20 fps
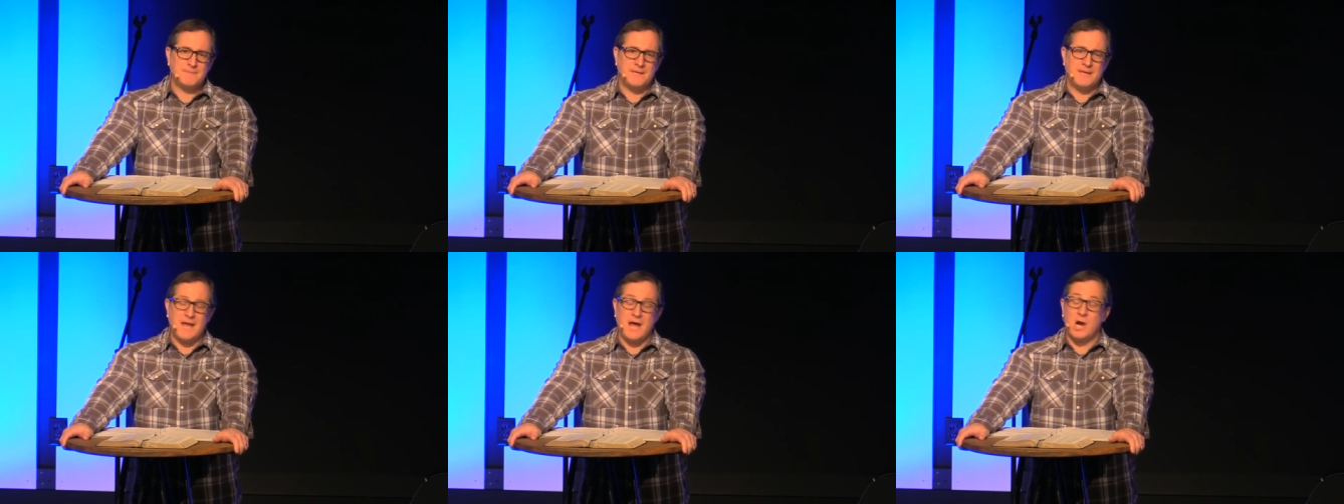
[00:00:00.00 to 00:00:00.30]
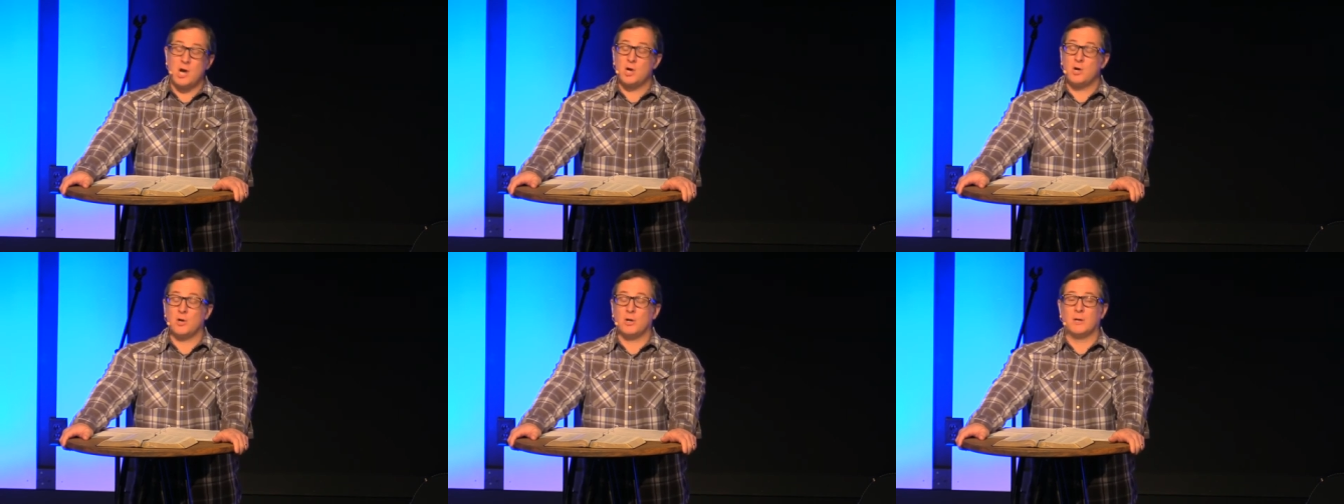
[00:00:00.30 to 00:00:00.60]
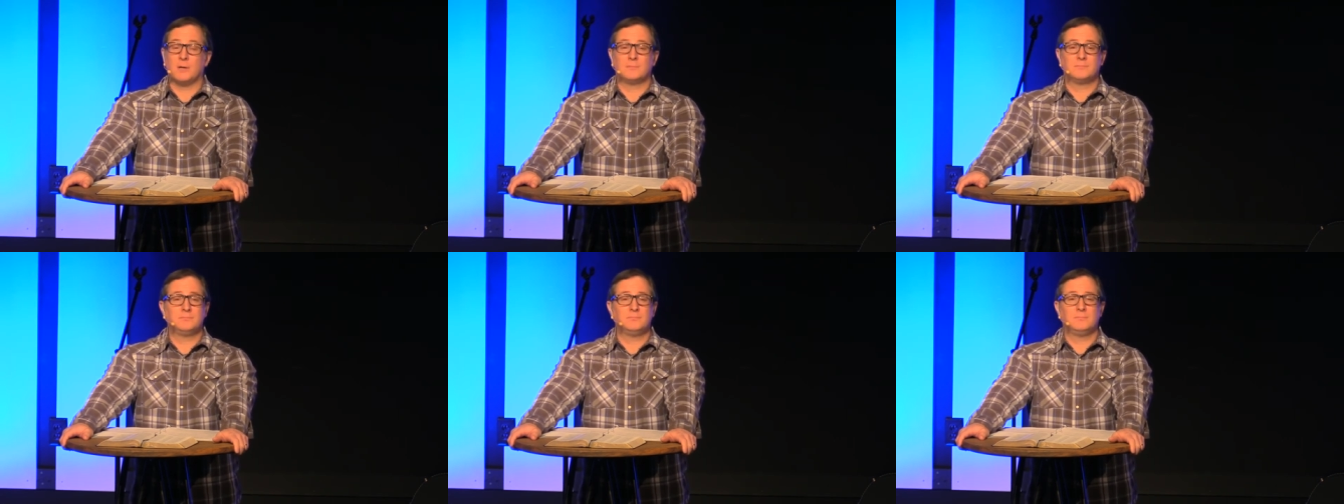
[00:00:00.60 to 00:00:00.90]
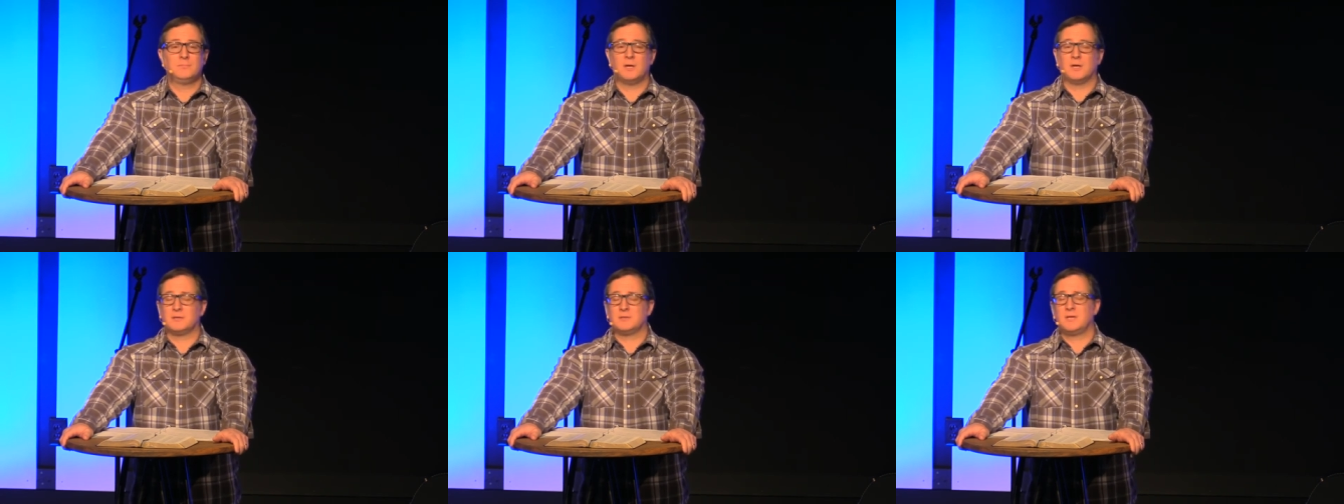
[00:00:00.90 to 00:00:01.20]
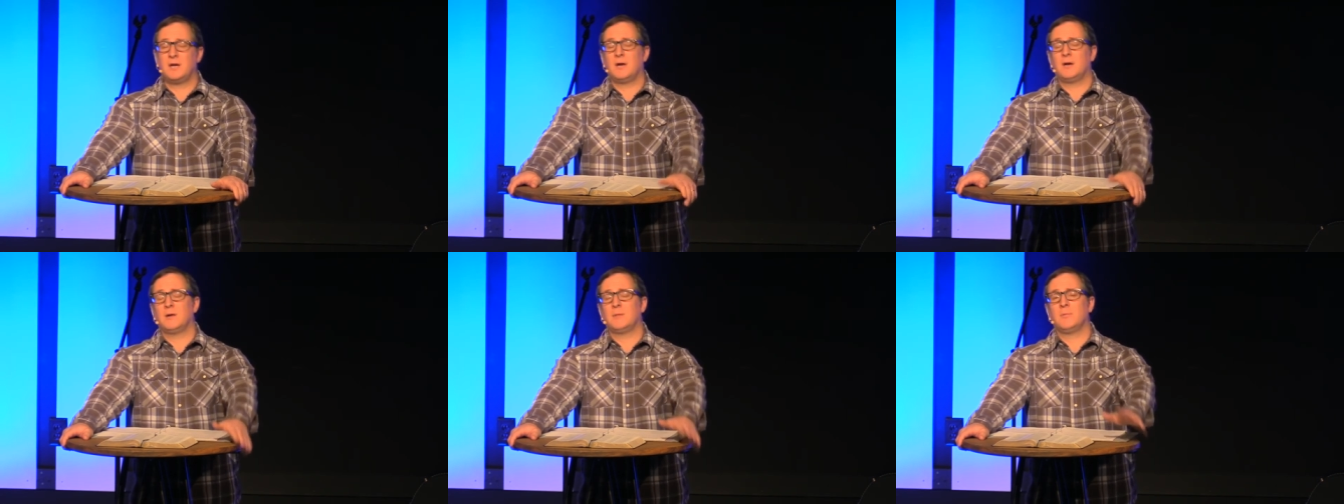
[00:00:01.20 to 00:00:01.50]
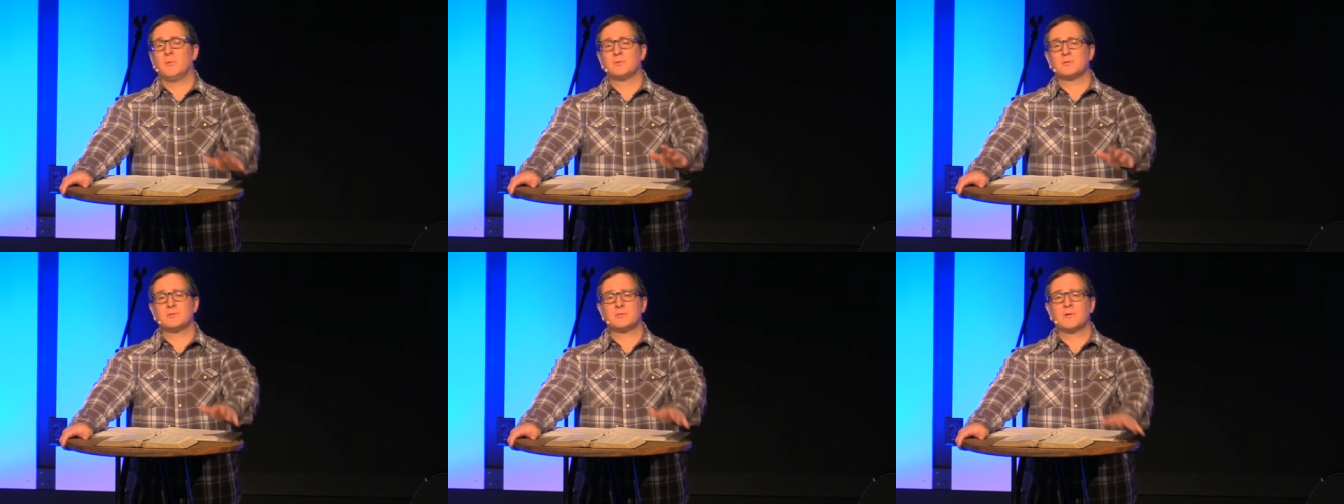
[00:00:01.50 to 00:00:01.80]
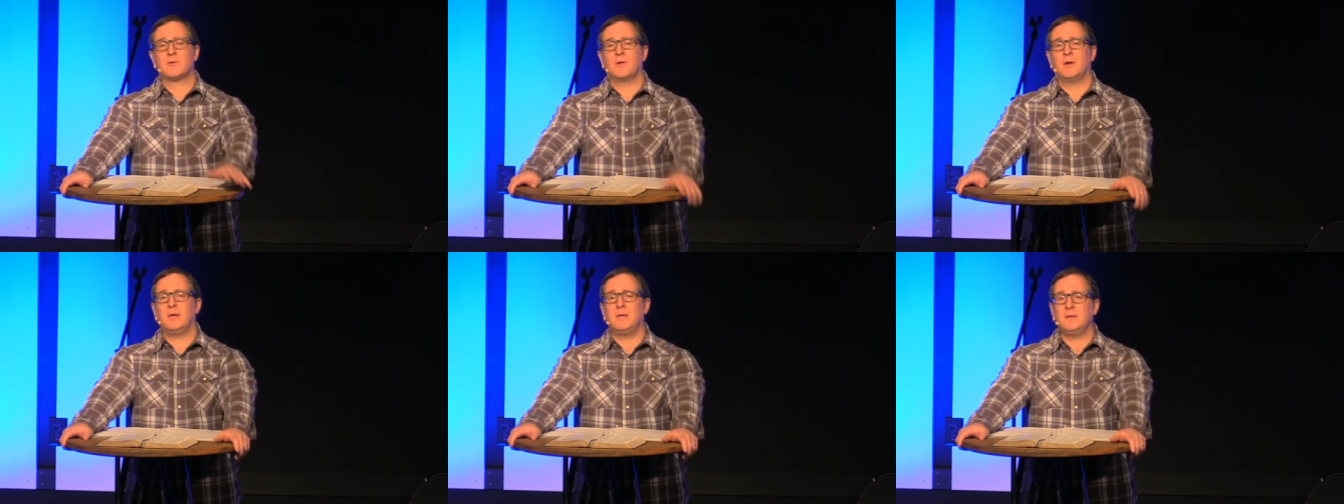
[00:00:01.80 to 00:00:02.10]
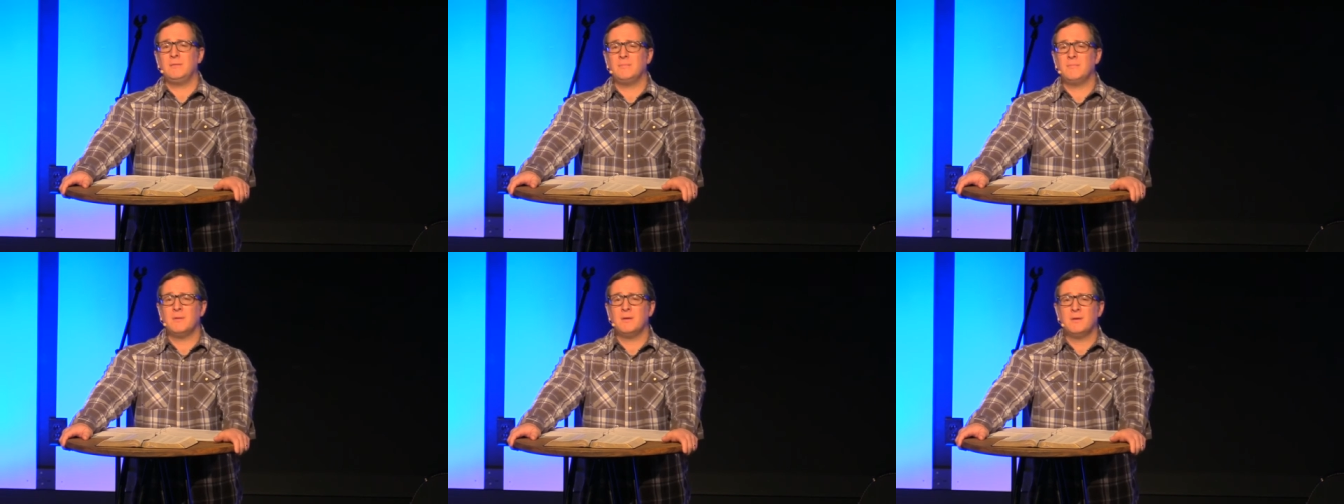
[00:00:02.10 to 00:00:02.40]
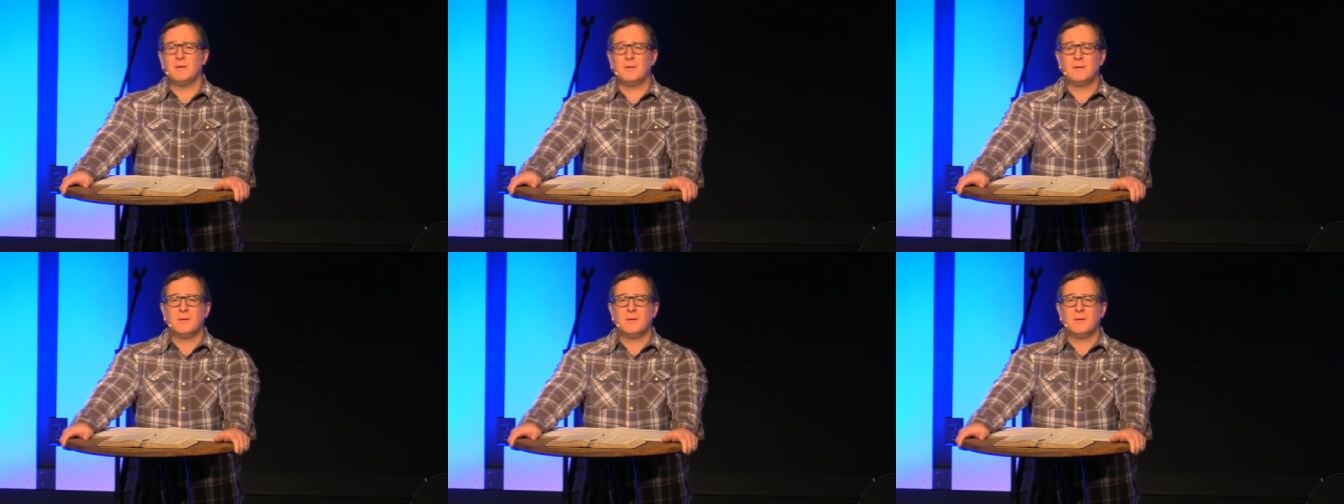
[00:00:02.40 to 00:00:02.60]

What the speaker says: And I heard a terrible scream.